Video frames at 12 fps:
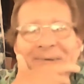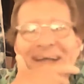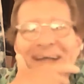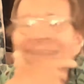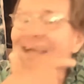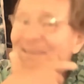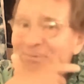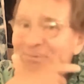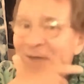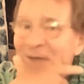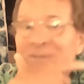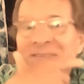That's
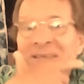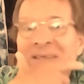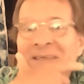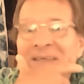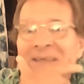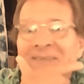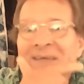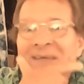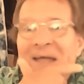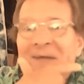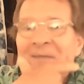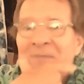what I was thinking
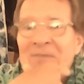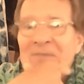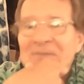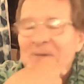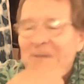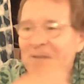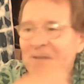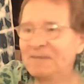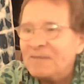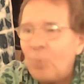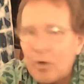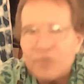exactly, Mr.
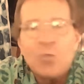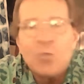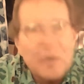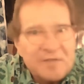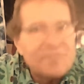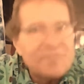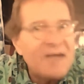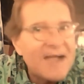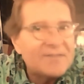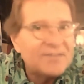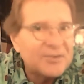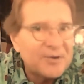Helinski.
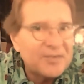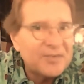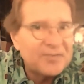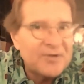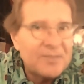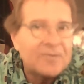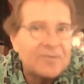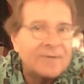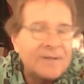125 is a nice number.